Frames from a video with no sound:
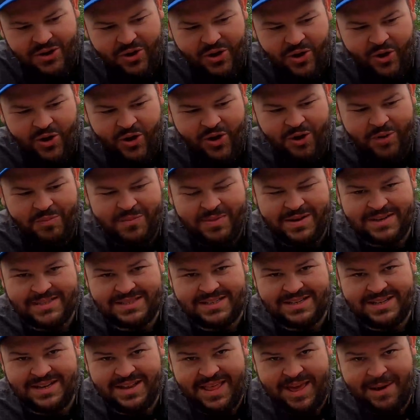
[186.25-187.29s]
all
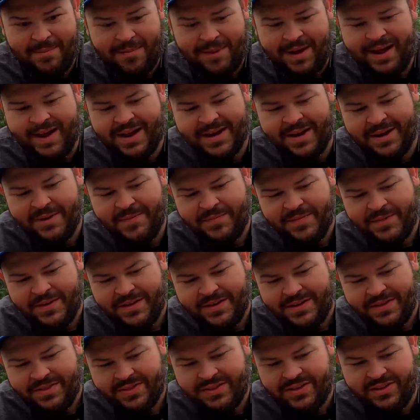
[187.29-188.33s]
mixed into that body.
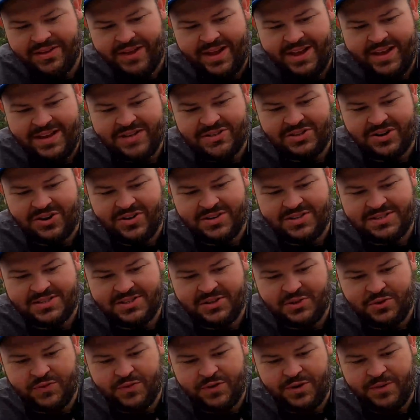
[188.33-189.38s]
The legs are
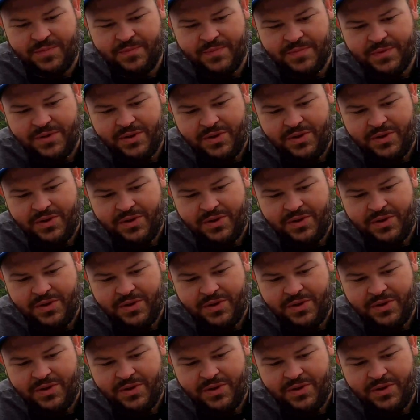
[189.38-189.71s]
silver.